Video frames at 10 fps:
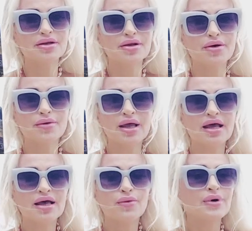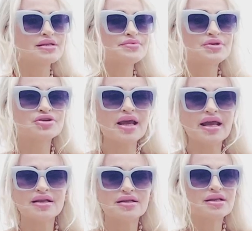know, once betrayed,